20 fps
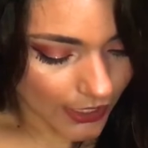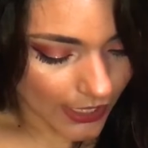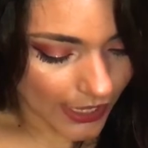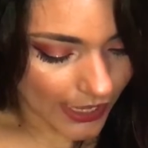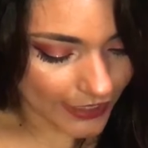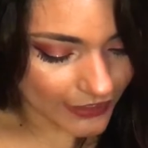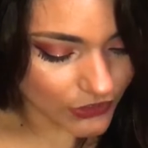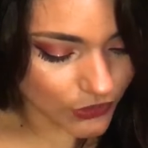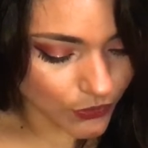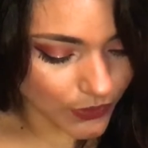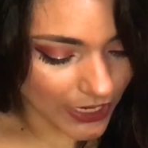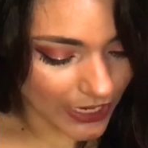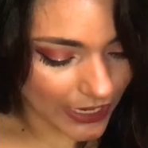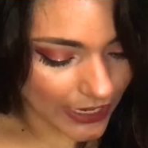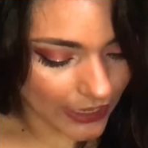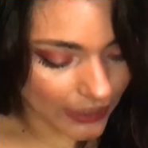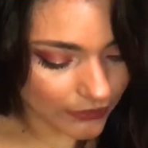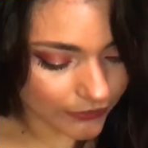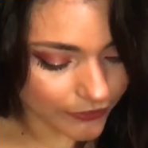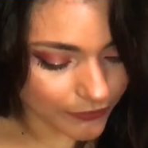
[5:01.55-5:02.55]
I do
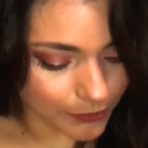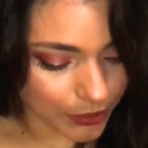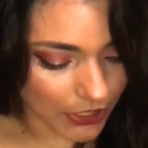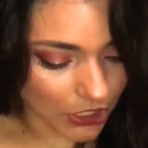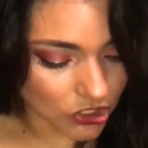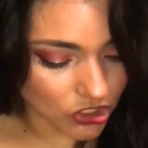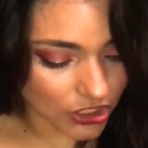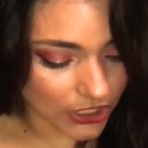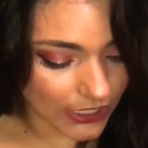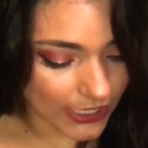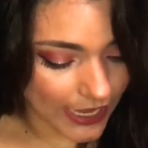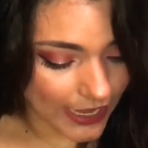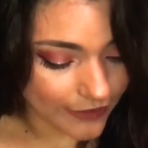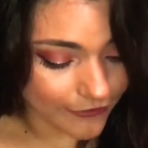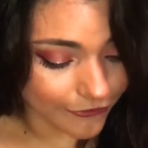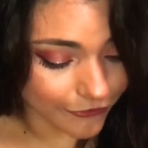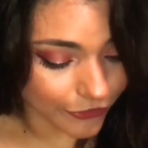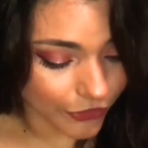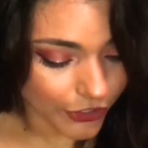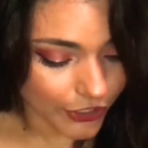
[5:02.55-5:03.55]
have Blushing
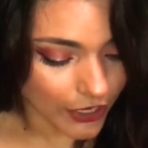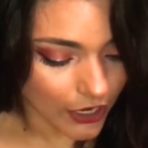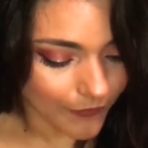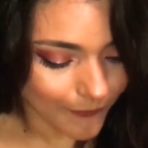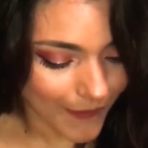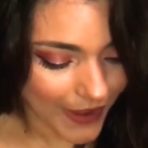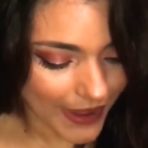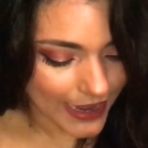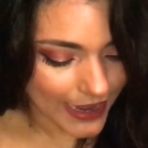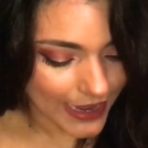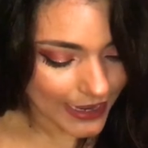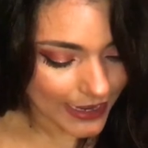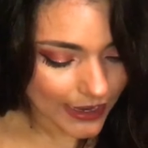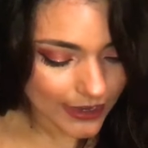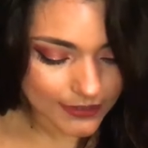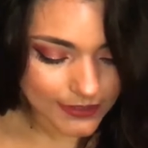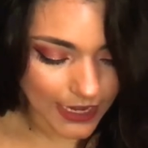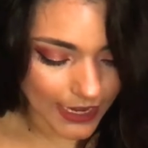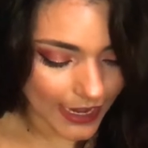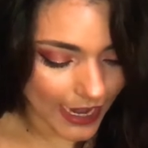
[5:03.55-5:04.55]
and Flirt on
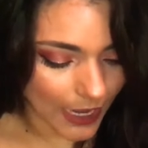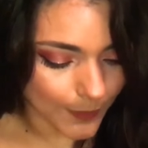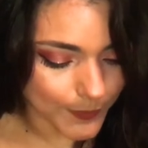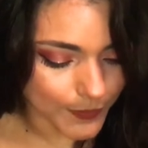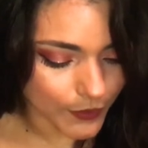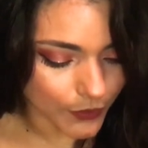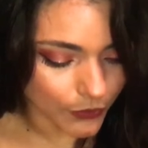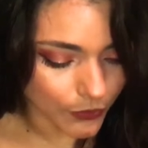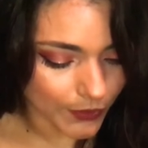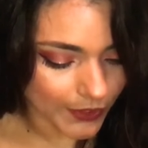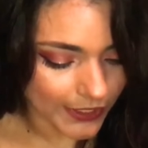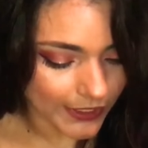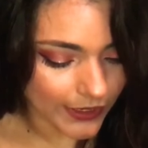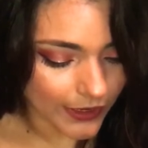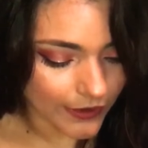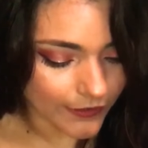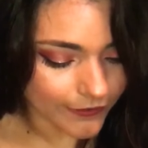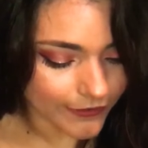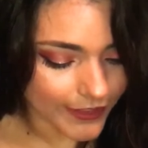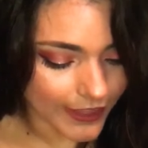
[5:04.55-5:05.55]
eyes. I absolutely
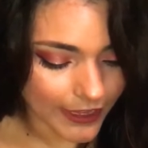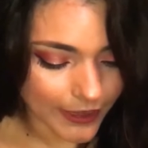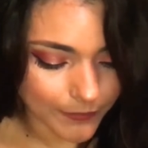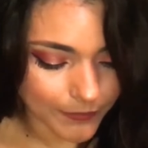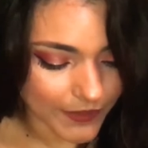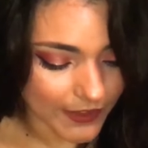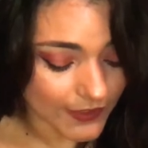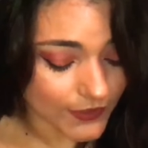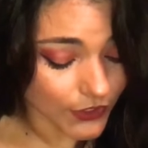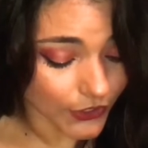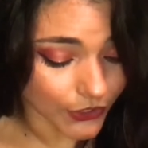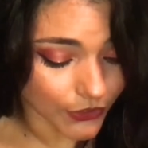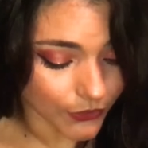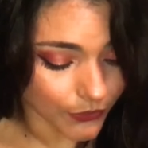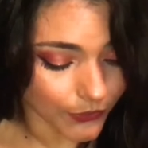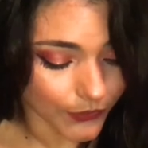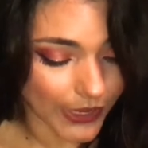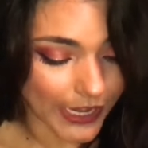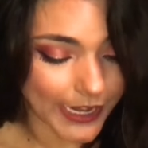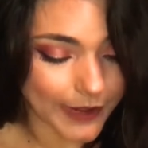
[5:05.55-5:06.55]
love them. These are
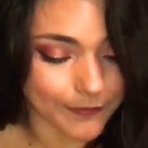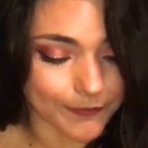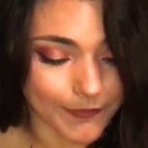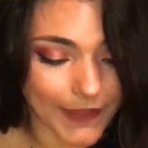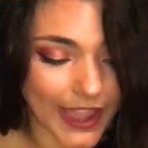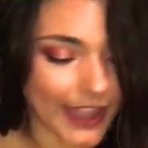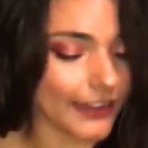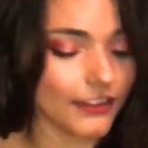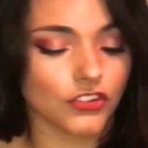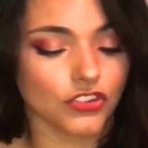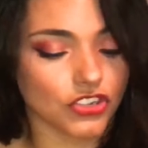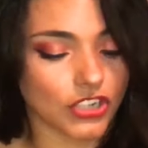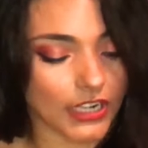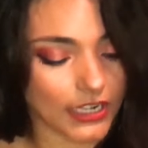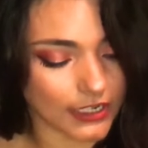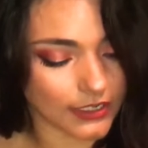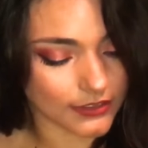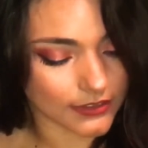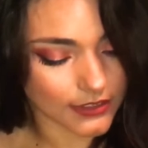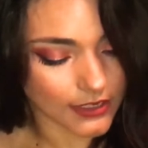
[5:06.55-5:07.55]
great matte
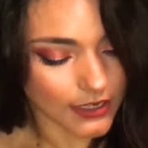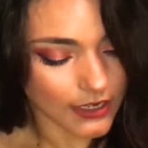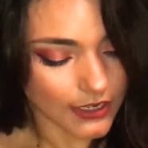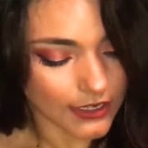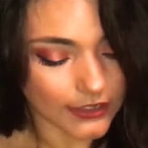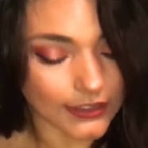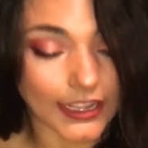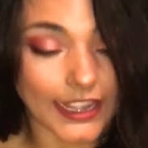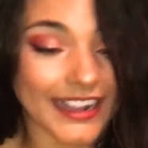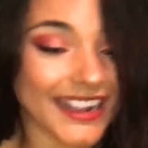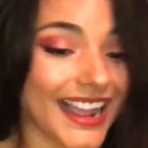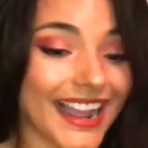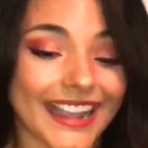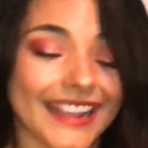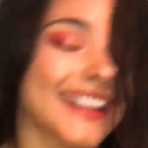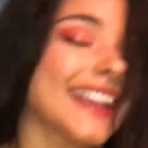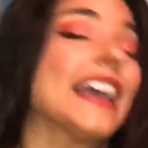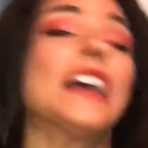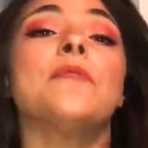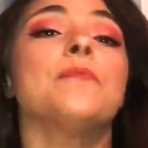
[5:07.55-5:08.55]
shades. Like, I
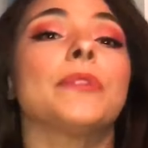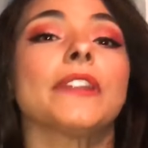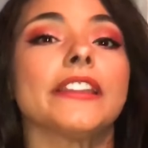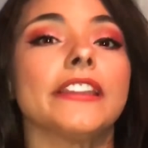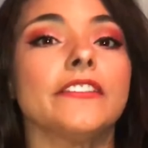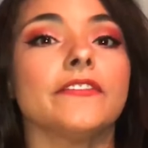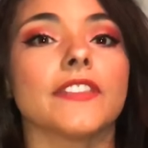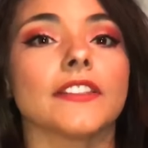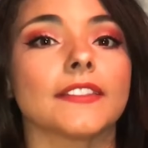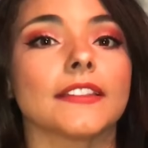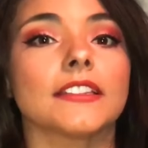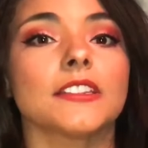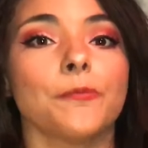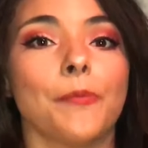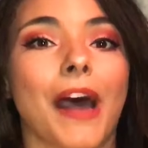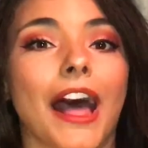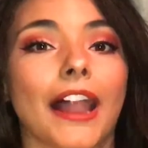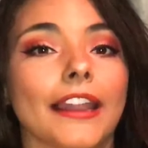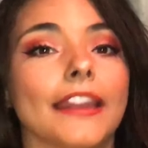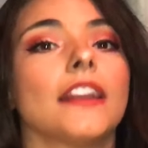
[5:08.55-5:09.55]
can't believe that this
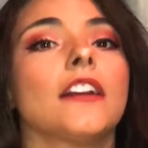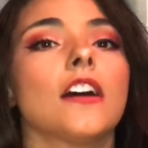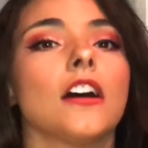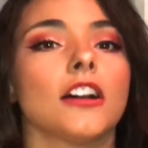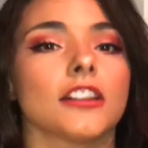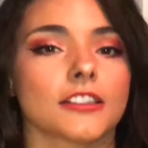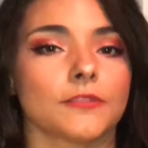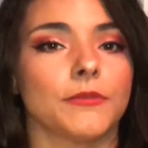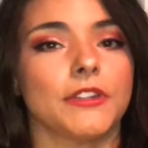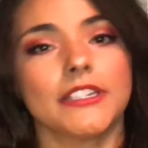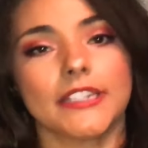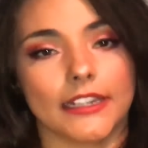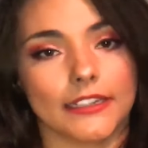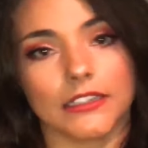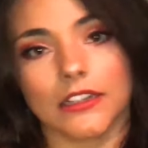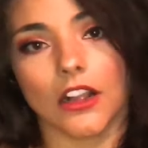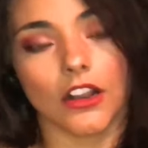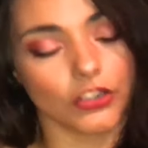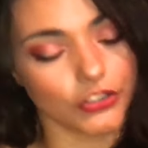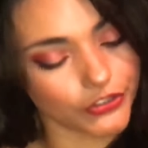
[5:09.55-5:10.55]
palette cost me
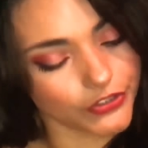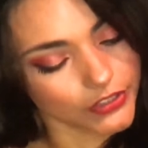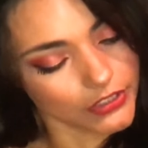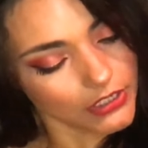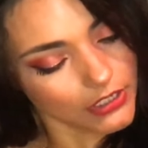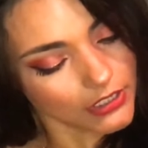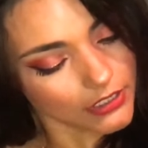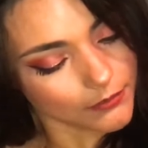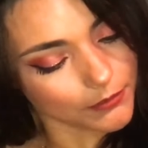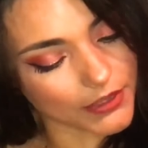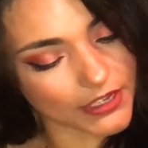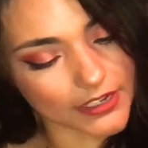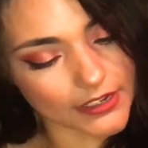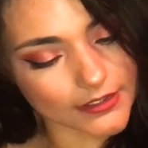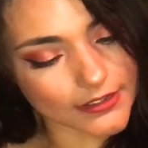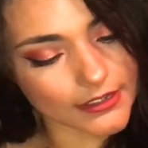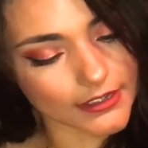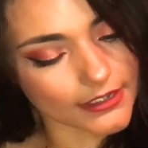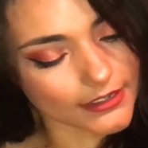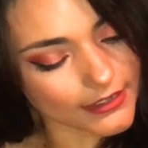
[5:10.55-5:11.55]
$10
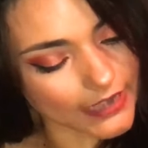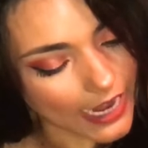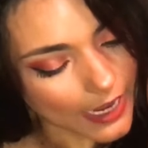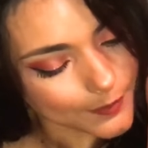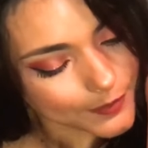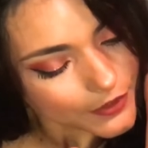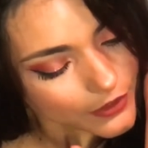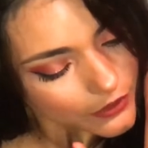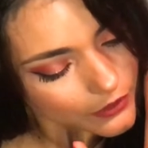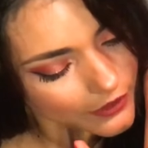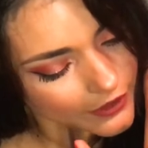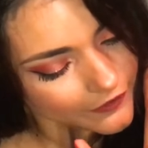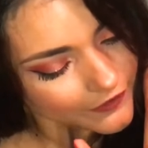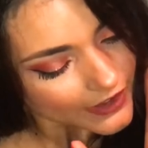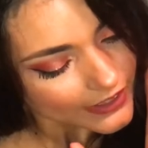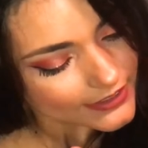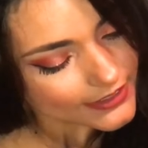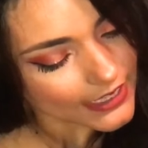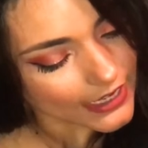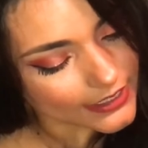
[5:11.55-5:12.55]
because it is absolutely
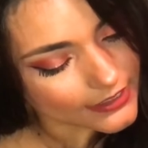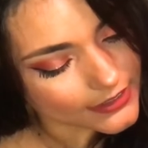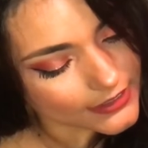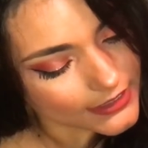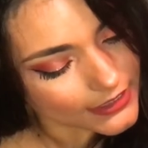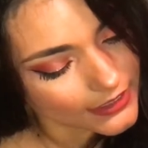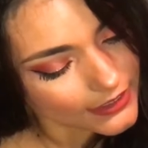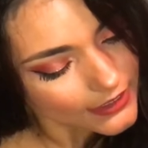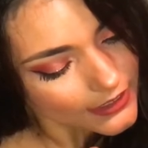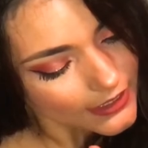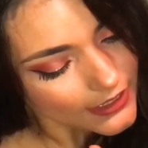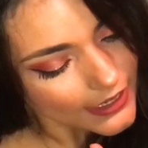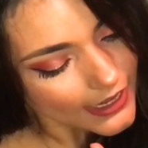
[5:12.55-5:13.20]
fantastic.